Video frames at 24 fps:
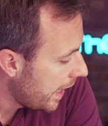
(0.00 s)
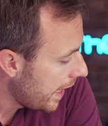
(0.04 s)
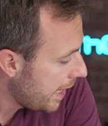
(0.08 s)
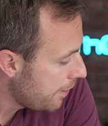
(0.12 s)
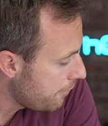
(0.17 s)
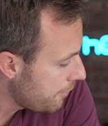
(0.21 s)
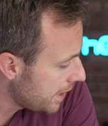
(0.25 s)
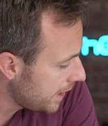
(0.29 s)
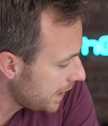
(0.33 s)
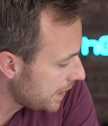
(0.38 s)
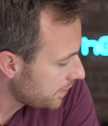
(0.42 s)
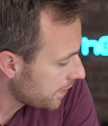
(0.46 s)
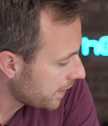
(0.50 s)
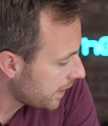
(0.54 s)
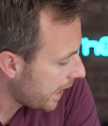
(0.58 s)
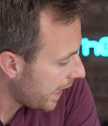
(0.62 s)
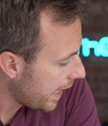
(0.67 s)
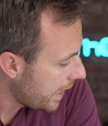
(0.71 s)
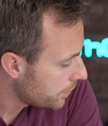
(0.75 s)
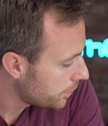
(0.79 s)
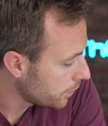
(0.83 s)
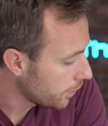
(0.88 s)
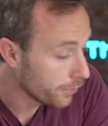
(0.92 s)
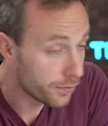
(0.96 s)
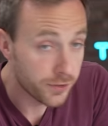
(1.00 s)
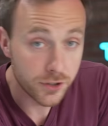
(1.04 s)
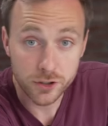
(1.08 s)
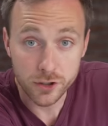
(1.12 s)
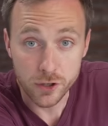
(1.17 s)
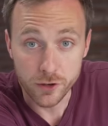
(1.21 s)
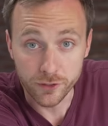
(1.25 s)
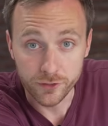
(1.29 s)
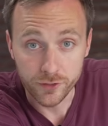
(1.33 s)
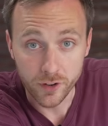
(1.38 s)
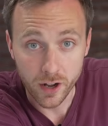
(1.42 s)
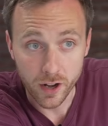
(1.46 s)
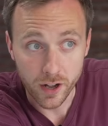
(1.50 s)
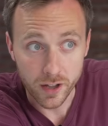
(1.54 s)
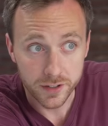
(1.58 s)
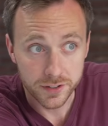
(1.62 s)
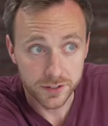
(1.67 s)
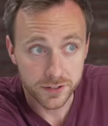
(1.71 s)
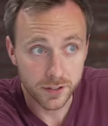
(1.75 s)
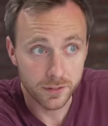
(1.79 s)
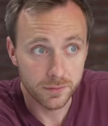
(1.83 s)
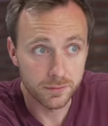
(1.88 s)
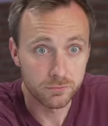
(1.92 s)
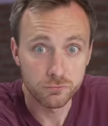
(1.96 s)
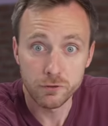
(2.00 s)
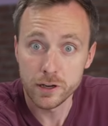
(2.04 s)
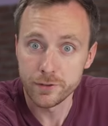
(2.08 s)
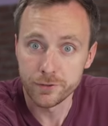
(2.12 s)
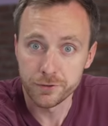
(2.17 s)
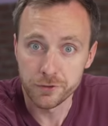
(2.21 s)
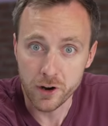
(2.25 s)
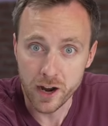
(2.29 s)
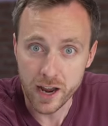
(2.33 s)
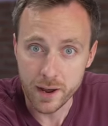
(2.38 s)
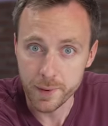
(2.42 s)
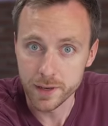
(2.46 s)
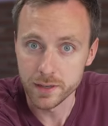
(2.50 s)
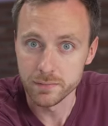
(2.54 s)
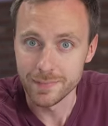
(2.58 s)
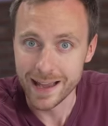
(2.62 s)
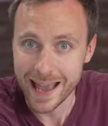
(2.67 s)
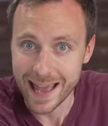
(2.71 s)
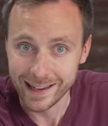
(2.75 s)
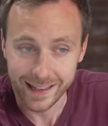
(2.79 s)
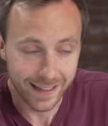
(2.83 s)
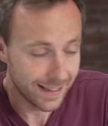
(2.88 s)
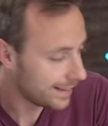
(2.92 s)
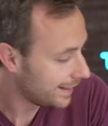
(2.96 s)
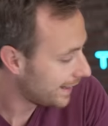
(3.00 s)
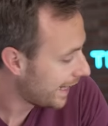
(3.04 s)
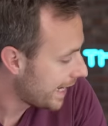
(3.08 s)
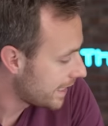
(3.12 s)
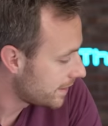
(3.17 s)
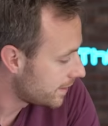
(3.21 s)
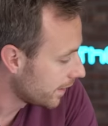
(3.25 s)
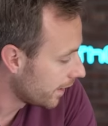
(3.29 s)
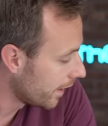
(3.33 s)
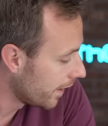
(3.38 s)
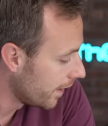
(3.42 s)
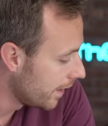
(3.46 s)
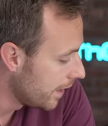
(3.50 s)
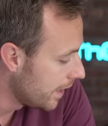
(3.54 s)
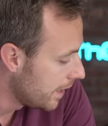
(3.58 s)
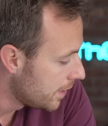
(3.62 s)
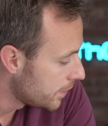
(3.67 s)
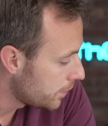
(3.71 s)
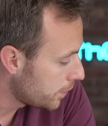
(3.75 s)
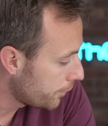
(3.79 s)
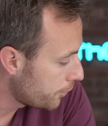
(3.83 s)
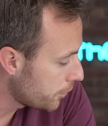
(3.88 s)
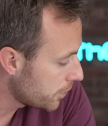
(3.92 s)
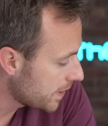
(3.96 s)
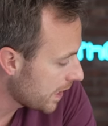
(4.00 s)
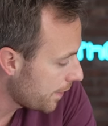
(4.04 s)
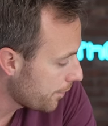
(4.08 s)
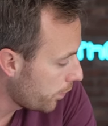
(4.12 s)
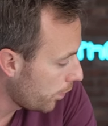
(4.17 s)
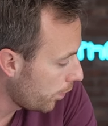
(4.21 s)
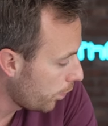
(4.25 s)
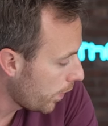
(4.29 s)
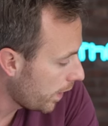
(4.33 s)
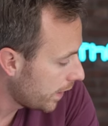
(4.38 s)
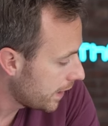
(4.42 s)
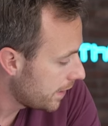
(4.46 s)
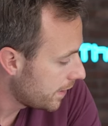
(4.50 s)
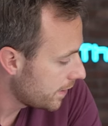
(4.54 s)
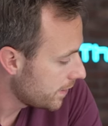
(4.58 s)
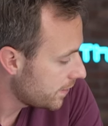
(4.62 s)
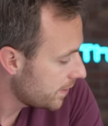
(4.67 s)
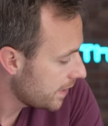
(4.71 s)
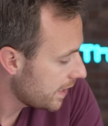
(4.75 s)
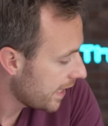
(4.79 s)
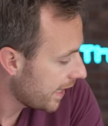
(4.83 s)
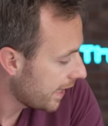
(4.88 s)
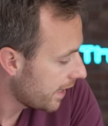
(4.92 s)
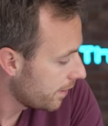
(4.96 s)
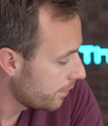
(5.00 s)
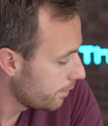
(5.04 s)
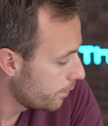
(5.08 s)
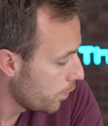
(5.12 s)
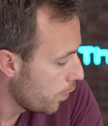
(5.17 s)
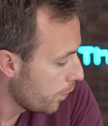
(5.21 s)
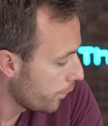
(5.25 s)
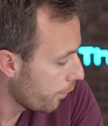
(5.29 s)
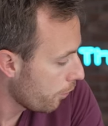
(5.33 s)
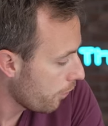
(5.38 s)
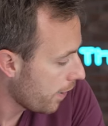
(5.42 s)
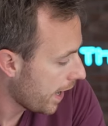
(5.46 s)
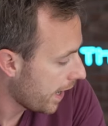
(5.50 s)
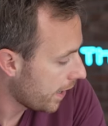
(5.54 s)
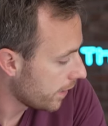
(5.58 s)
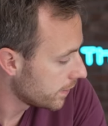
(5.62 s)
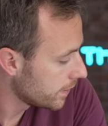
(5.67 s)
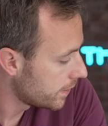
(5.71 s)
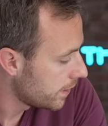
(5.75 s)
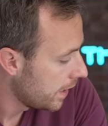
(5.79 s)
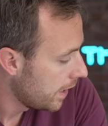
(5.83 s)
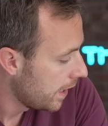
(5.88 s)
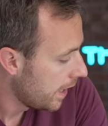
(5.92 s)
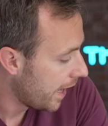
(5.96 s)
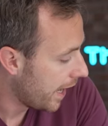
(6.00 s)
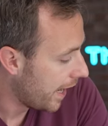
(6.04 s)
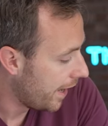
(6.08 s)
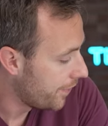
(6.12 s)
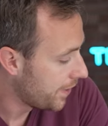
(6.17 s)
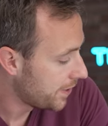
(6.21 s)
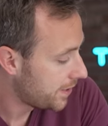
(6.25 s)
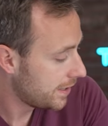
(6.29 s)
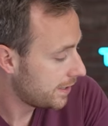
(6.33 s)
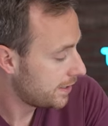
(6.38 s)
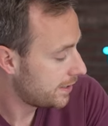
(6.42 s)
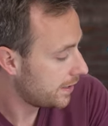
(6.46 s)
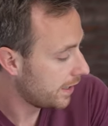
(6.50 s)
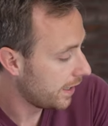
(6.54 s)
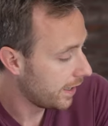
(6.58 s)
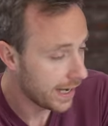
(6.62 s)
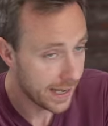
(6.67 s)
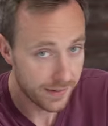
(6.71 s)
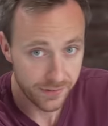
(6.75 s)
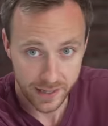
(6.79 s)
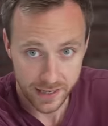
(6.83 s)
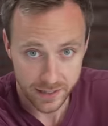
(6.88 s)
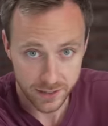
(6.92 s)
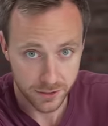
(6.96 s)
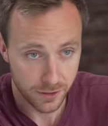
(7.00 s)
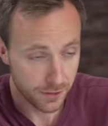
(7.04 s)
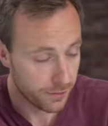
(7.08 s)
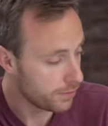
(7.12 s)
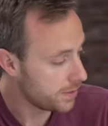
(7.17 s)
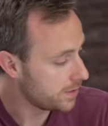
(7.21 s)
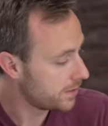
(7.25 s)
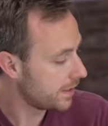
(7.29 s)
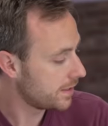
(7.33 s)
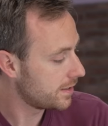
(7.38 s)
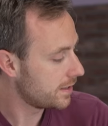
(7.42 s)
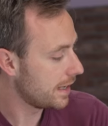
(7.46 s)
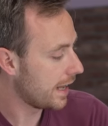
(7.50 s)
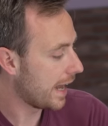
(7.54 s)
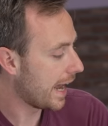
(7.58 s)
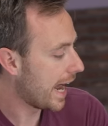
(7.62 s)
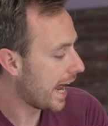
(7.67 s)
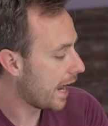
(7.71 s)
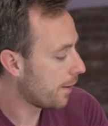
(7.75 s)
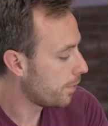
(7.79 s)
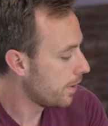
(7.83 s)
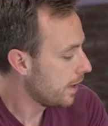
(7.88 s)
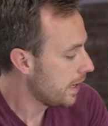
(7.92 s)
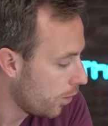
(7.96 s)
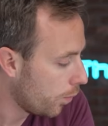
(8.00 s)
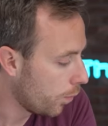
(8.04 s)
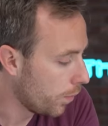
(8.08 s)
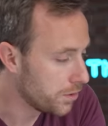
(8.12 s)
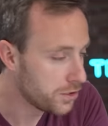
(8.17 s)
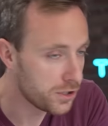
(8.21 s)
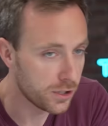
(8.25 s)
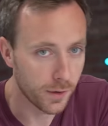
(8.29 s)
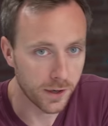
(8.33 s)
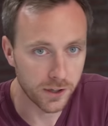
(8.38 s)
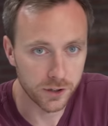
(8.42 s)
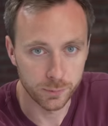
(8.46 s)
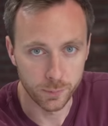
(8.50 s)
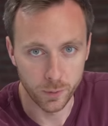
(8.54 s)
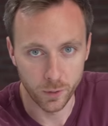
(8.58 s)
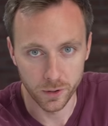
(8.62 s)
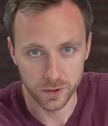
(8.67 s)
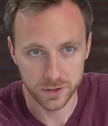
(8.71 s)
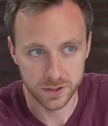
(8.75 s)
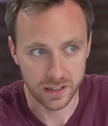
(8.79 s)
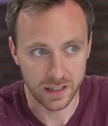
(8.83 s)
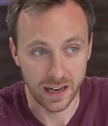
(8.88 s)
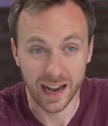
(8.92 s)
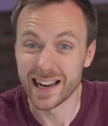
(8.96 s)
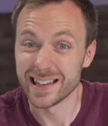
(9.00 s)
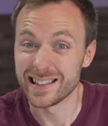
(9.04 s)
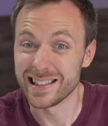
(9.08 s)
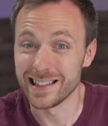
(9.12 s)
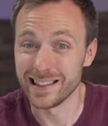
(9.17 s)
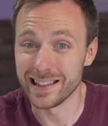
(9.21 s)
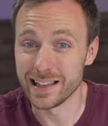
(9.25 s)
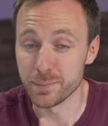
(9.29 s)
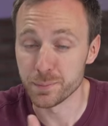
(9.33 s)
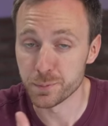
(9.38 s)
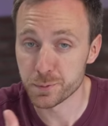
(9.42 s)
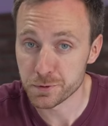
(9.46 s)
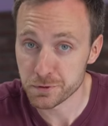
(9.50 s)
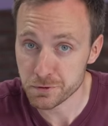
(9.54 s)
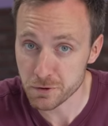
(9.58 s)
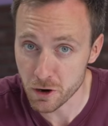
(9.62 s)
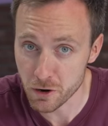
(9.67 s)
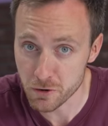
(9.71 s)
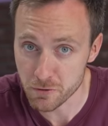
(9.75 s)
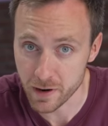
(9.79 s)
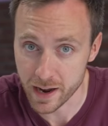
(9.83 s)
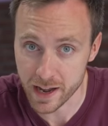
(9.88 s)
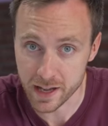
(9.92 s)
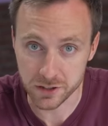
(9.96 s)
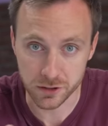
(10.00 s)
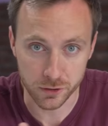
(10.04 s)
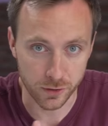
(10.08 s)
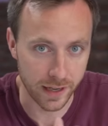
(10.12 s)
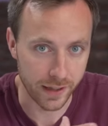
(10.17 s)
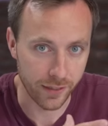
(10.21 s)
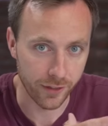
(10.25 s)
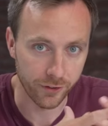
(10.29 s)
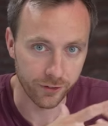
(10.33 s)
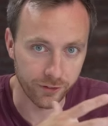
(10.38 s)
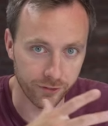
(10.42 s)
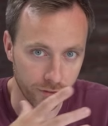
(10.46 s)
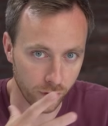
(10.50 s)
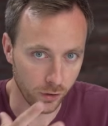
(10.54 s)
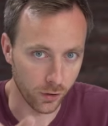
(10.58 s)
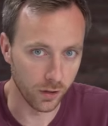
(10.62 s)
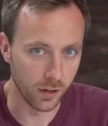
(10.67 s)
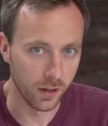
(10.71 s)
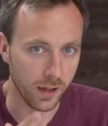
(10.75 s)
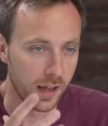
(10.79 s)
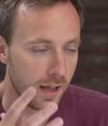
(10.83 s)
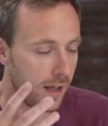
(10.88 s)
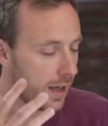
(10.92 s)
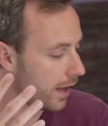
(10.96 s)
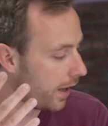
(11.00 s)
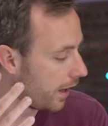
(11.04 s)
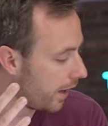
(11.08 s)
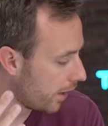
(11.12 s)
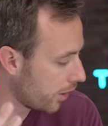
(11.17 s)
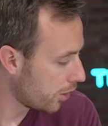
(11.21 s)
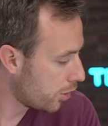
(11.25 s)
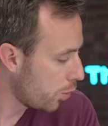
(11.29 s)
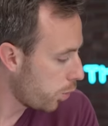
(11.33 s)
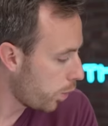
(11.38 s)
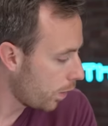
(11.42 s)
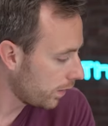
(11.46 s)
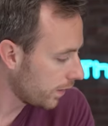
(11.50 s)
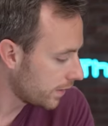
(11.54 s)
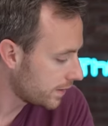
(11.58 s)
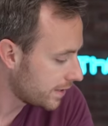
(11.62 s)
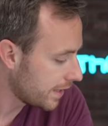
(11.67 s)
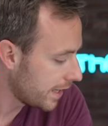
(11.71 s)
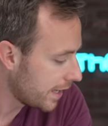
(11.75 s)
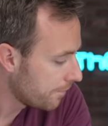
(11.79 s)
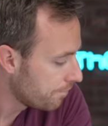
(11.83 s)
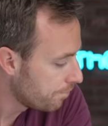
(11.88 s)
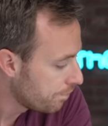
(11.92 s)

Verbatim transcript: It really is a case of shoot first, reframe and edit later. So for example, while you can see I can move around, uh, this is uh, in the Insta360 app. Once you export it, ideally in ProRes, you'll get the full uh, quality.